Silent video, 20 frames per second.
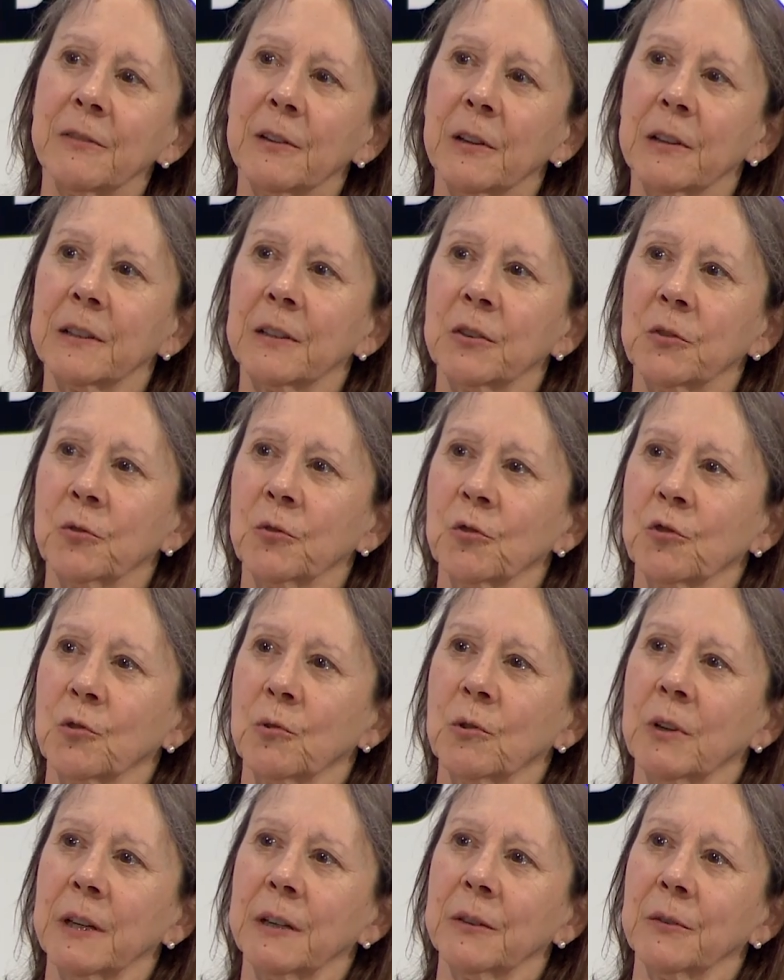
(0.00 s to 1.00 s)
clinical
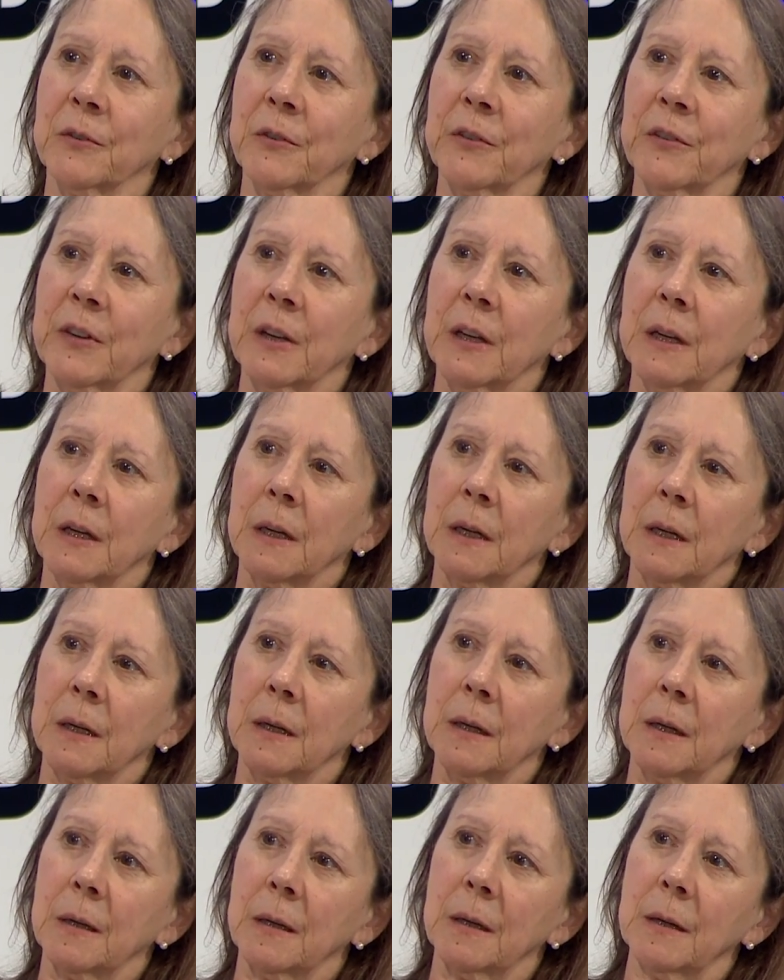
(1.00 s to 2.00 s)
trials,
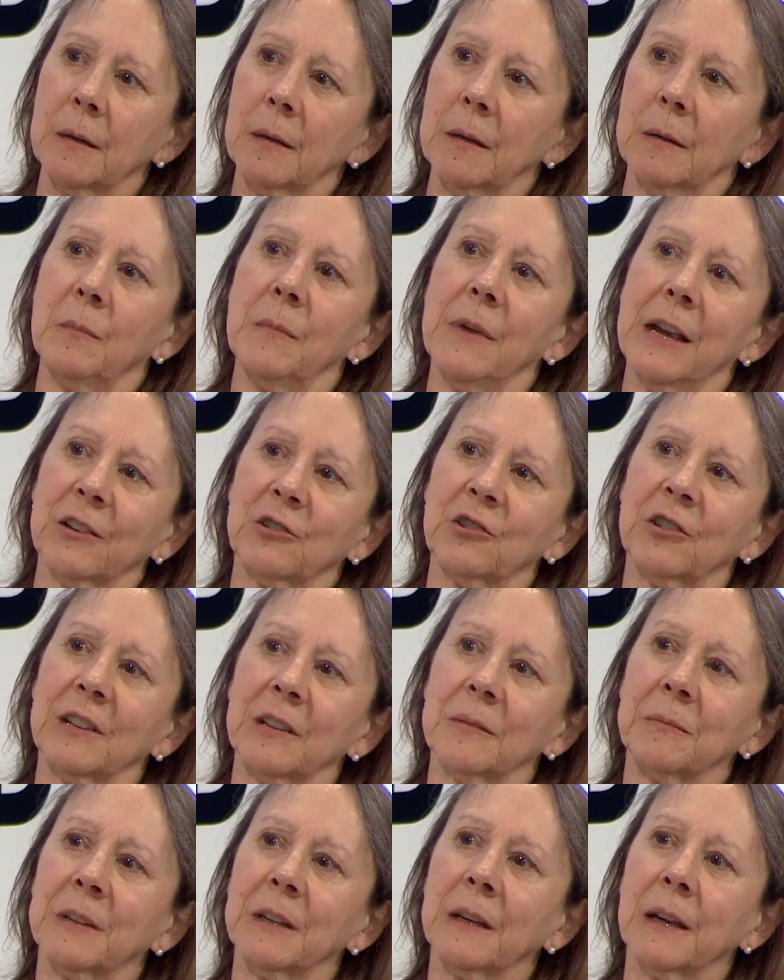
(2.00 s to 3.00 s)
mashing
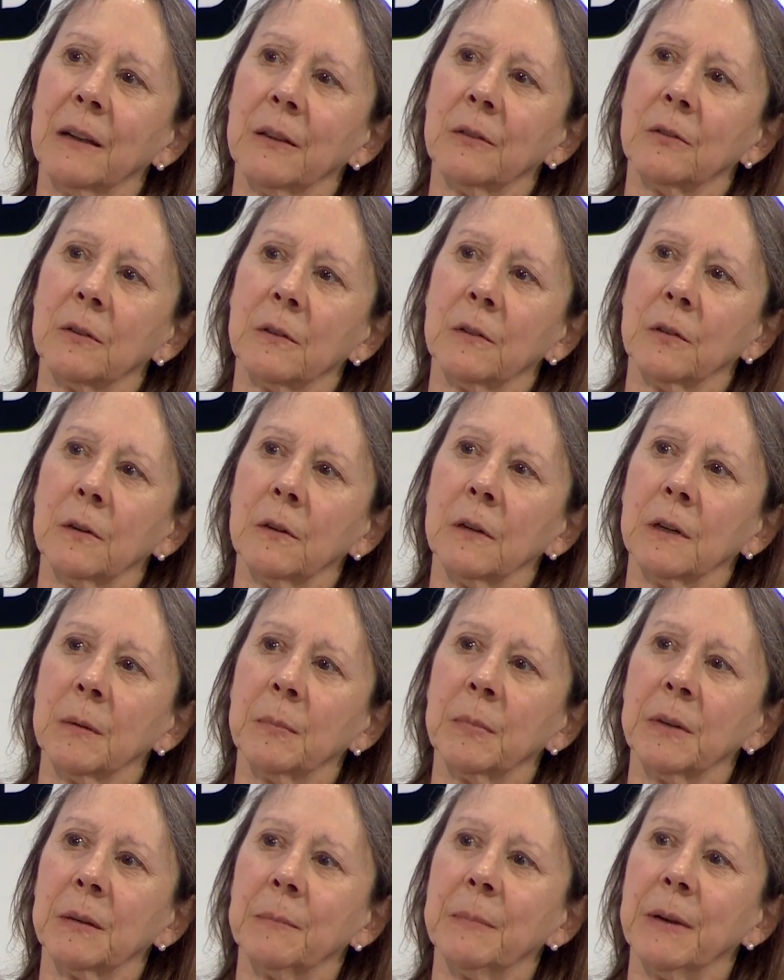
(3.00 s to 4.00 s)
them together? Talk a
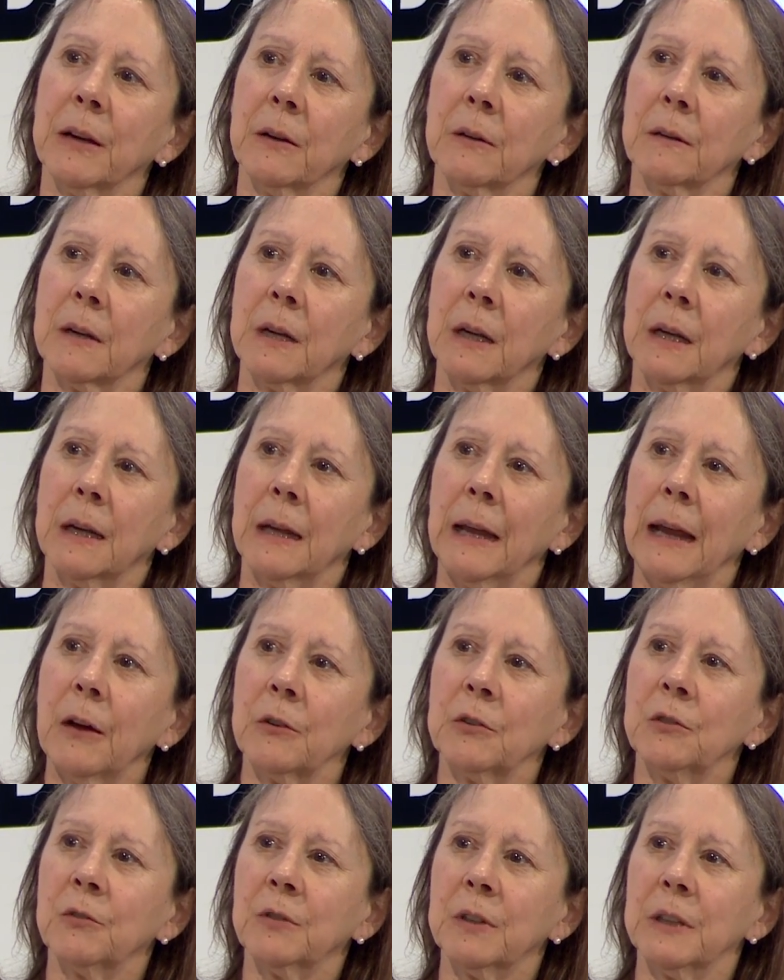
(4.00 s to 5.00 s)
bit about how
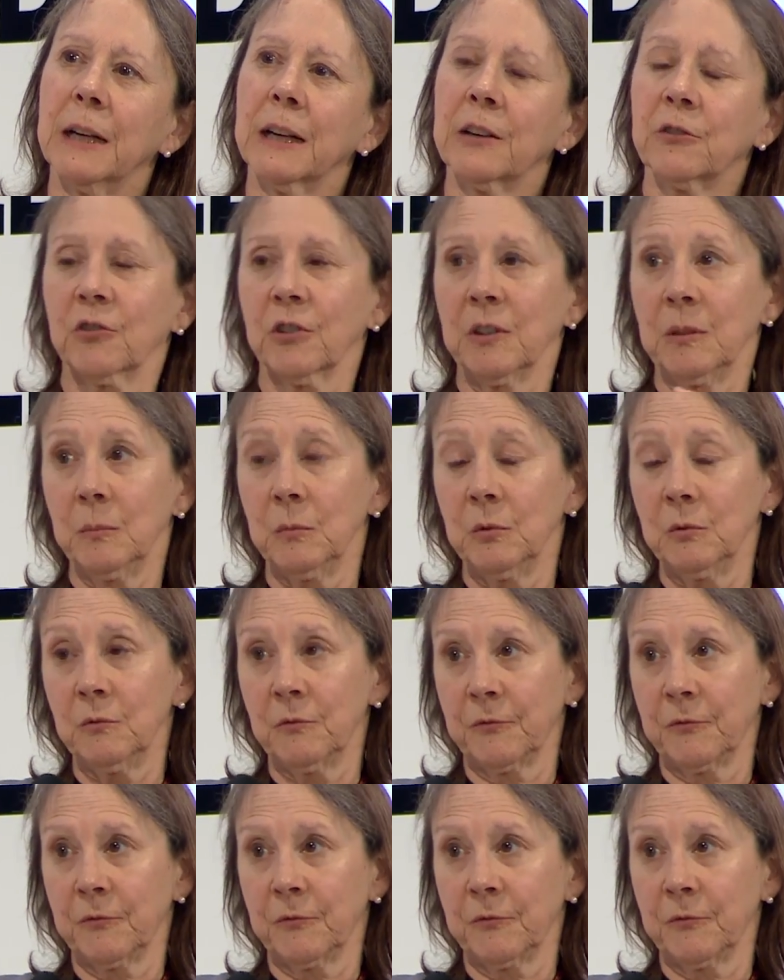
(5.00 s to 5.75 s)
you can actually move